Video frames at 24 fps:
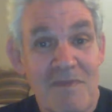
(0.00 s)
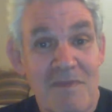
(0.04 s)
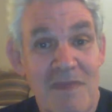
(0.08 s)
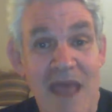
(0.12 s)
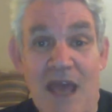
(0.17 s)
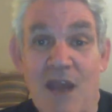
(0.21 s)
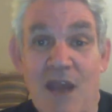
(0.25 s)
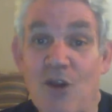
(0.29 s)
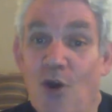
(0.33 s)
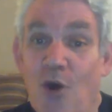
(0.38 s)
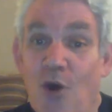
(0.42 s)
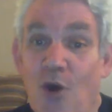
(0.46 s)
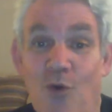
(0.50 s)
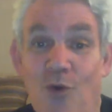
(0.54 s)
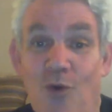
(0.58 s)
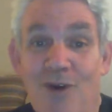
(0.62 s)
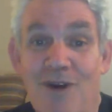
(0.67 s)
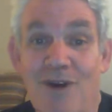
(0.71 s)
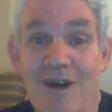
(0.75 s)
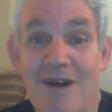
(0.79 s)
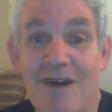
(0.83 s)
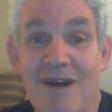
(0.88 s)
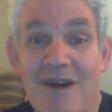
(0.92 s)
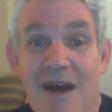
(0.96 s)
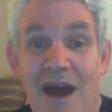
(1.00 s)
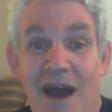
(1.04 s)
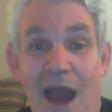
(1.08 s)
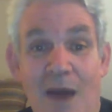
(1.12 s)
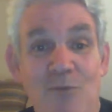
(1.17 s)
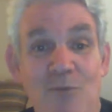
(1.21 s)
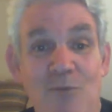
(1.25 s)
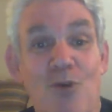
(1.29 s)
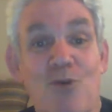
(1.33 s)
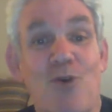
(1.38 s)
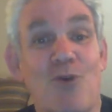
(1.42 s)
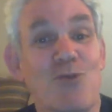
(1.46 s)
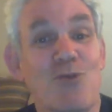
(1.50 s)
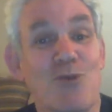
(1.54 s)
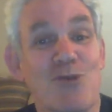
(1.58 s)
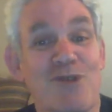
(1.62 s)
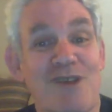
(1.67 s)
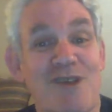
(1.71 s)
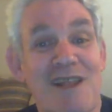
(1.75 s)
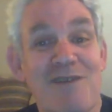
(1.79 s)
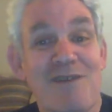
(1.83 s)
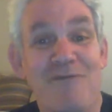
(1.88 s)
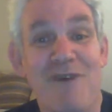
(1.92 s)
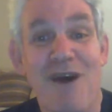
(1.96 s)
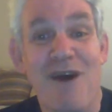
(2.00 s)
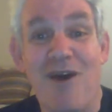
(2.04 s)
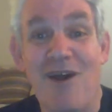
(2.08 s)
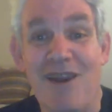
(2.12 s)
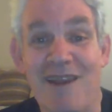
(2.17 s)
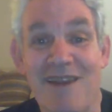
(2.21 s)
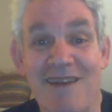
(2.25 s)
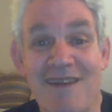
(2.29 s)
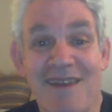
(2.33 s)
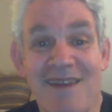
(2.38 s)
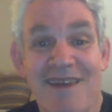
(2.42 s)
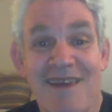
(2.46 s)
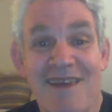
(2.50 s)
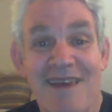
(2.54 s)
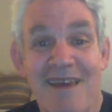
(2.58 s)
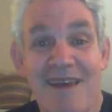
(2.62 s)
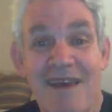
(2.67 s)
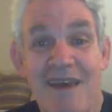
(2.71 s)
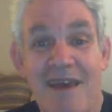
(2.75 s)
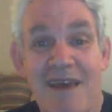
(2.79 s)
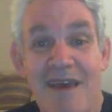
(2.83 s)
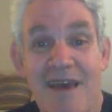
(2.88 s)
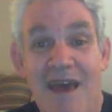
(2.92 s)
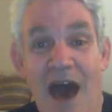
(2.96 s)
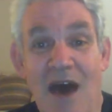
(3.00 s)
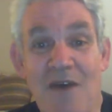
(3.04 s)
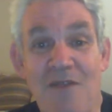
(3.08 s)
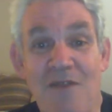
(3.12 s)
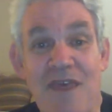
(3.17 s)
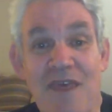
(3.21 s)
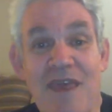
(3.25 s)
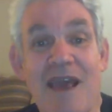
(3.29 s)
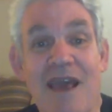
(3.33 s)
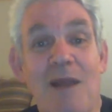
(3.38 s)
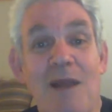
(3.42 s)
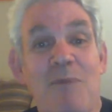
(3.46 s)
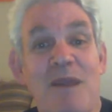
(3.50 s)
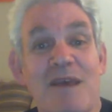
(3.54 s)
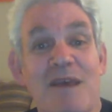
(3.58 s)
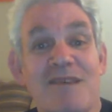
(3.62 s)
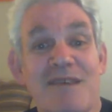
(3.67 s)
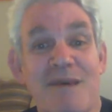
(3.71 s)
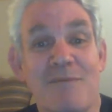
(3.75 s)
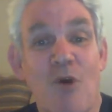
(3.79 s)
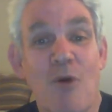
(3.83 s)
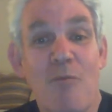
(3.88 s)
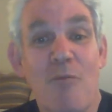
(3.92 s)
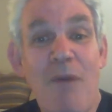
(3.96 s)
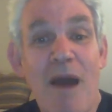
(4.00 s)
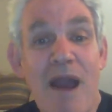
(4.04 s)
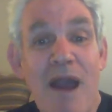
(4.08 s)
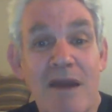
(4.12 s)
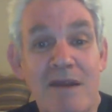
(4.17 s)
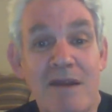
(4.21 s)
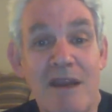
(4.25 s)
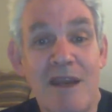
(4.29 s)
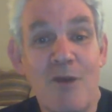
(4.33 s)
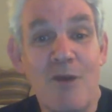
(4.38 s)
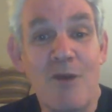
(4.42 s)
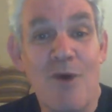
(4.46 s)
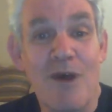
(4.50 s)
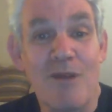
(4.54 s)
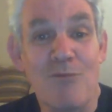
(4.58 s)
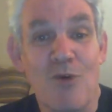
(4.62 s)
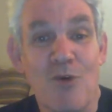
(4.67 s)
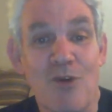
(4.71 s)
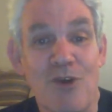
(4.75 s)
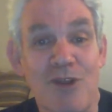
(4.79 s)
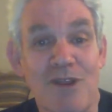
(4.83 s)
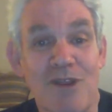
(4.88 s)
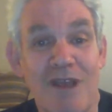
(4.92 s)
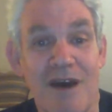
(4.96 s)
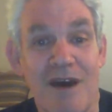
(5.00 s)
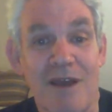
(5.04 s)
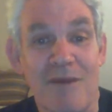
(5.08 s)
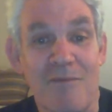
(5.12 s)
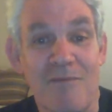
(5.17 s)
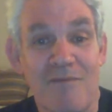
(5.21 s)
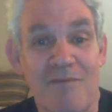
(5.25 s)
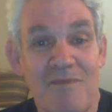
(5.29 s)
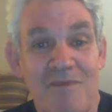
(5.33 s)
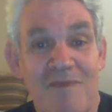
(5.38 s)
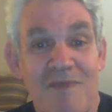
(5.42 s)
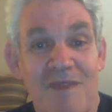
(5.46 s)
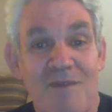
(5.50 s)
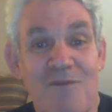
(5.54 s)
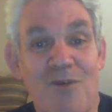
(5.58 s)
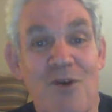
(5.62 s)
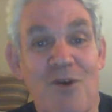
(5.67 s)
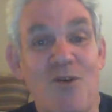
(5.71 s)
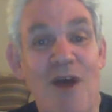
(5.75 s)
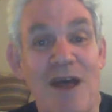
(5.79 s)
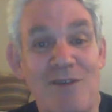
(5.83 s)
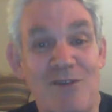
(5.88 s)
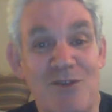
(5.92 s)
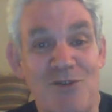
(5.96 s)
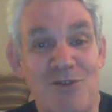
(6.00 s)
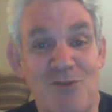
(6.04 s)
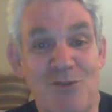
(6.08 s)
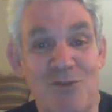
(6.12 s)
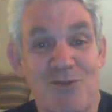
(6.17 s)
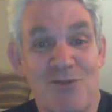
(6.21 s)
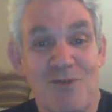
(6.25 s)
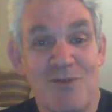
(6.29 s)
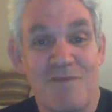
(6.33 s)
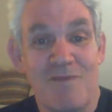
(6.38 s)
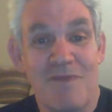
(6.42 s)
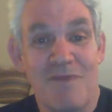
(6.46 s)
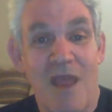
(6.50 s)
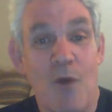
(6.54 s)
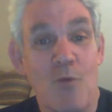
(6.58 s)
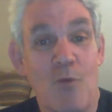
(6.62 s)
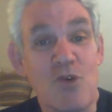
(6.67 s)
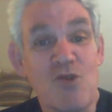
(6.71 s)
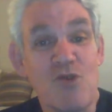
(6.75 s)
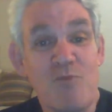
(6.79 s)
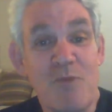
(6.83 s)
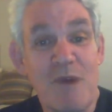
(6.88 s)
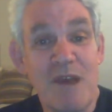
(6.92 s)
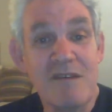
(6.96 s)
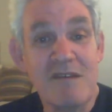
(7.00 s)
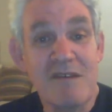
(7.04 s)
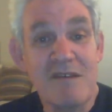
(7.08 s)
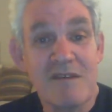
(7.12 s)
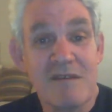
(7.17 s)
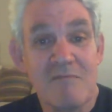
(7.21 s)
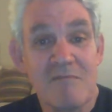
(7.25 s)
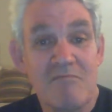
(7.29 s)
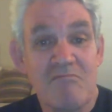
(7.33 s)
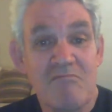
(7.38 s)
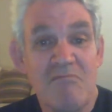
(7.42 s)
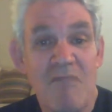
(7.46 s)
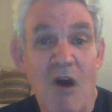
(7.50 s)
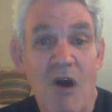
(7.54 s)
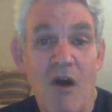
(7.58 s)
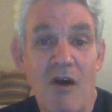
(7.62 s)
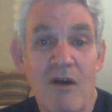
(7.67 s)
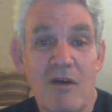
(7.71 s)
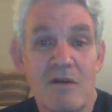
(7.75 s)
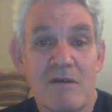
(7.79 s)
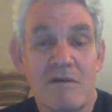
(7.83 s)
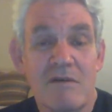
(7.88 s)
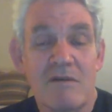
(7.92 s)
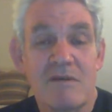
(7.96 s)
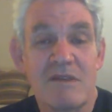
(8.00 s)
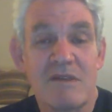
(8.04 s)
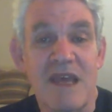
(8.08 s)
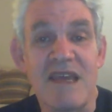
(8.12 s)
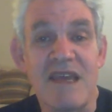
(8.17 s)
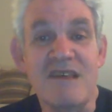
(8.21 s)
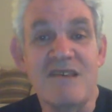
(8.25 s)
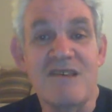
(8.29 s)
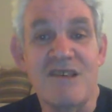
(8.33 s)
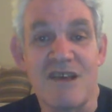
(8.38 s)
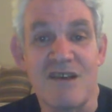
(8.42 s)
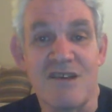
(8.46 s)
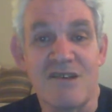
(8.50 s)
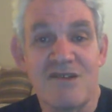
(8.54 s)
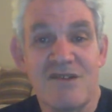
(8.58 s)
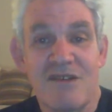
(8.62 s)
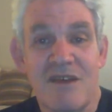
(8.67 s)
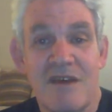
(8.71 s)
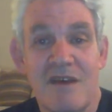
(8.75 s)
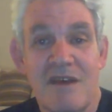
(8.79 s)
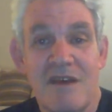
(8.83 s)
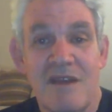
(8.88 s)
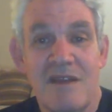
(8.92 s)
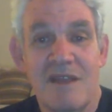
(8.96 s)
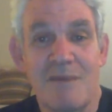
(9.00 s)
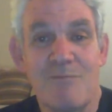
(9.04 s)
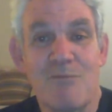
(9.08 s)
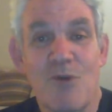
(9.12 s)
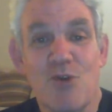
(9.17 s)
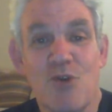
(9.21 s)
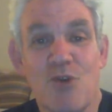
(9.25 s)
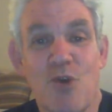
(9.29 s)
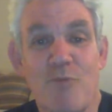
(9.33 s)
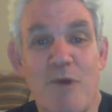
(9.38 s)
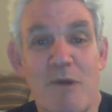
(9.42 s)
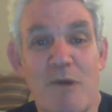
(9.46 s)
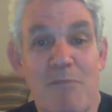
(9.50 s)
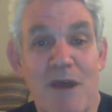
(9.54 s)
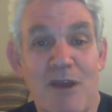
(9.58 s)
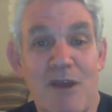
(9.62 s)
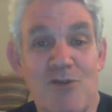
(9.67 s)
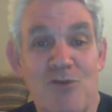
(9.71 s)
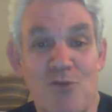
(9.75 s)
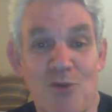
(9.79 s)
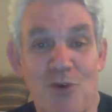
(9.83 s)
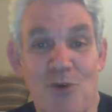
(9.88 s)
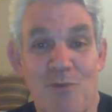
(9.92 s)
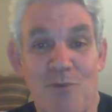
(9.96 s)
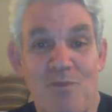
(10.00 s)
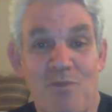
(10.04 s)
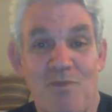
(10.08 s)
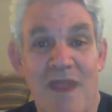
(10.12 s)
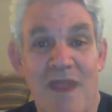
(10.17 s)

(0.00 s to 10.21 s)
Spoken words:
And no, I'm not going to sell the violin. I think I'll play some more Paganini one more in time for gratitude. Which piece? Oh, the easiest, the Moto Perpetuo.